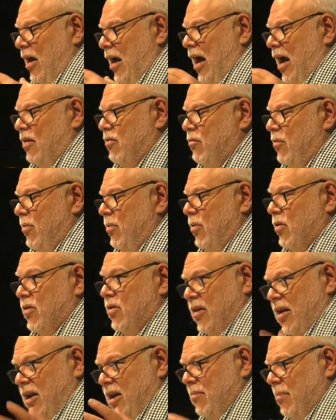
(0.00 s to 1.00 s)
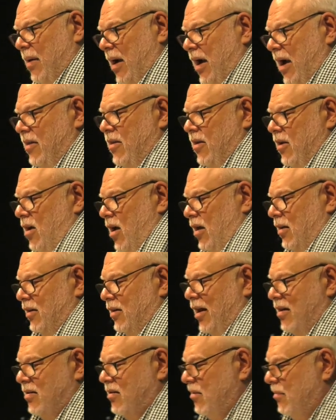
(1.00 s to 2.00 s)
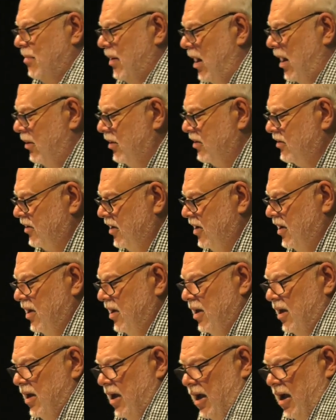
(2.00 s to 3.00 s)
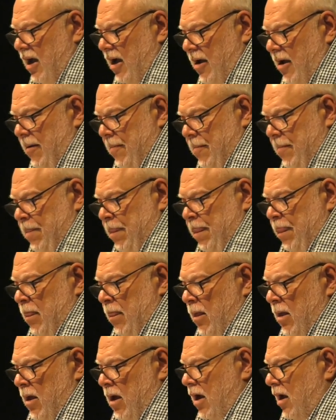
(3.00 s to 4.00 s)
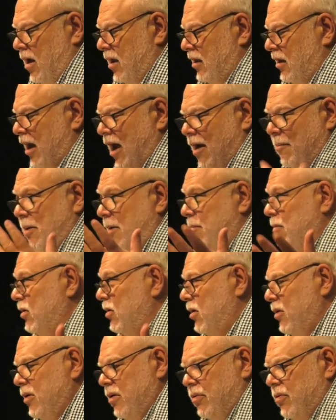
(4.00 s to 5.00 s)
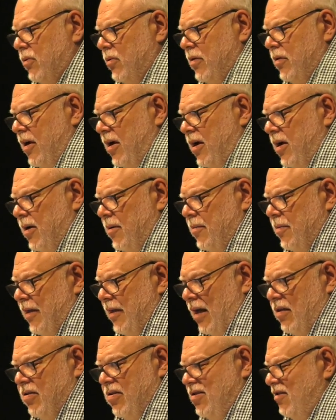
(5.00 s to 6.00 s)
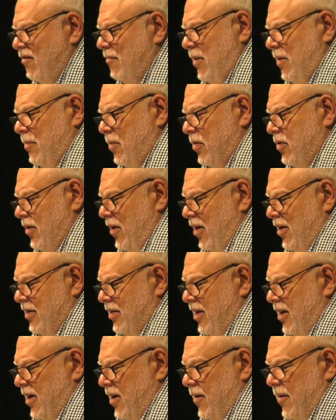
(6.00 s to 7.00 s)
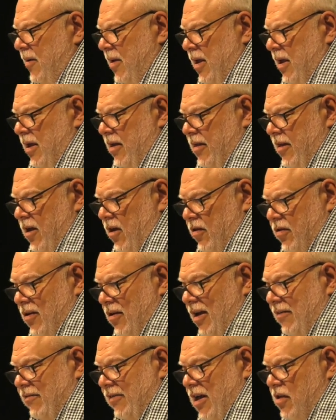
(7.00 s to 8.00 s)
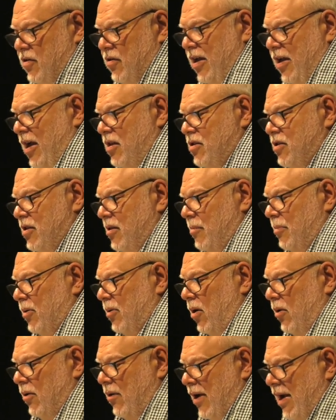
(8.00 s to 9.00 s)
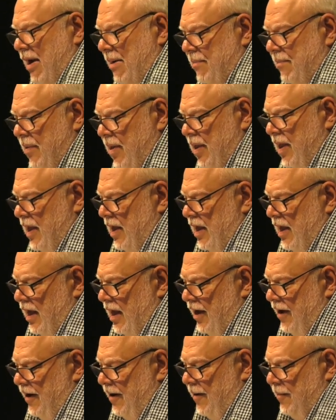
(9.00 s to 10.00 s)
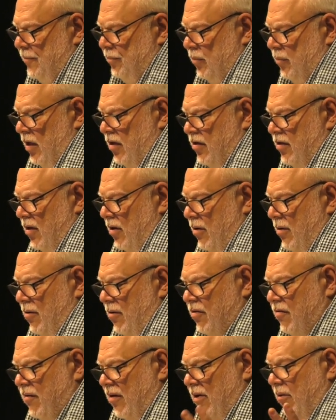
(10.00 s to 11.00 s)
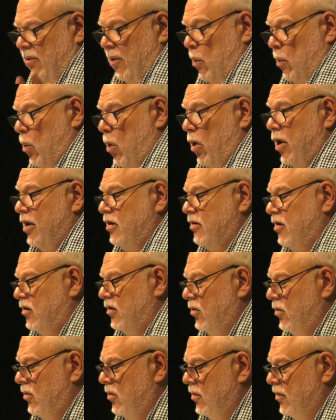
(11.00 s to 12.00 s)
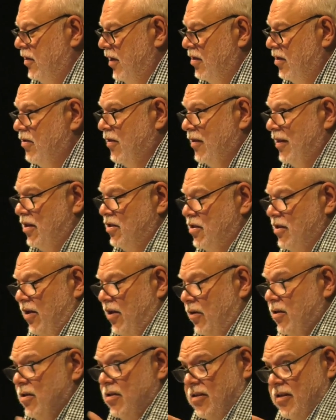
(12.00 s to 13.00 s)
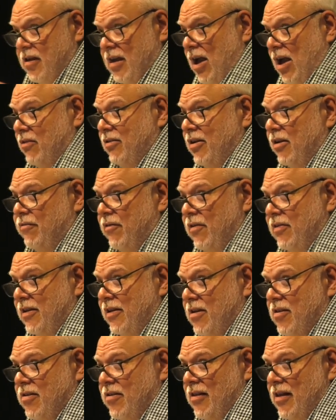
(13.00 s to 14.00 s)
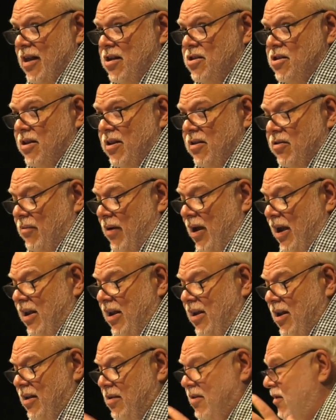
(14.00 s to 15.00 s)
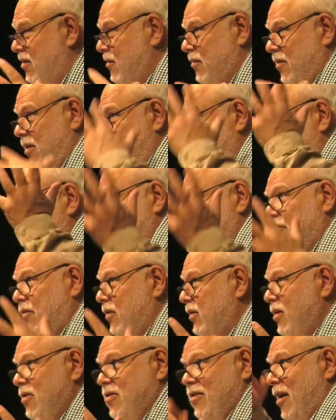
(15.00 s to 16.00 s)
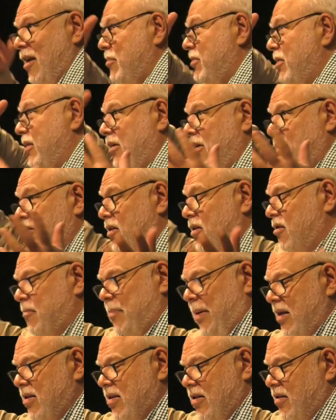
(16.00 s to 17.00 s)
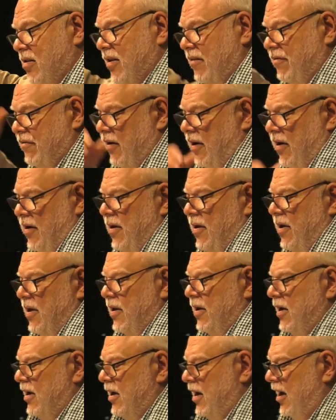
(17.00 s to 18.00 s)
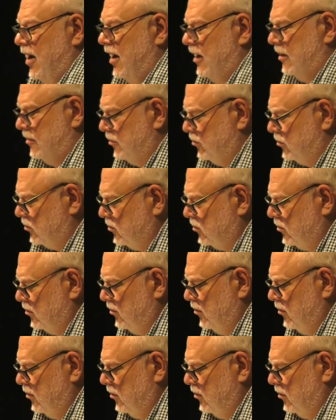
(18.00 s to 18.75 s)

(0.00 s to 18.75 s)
as we were seen by the colonizing powers. Um, uh, a lot of people going through there, thousands of people saw it there. They also have an educational program. Um, so it was very rewarding to do the installation. And you can see how different the installation is, right? It's a different conception because the space is different. Um,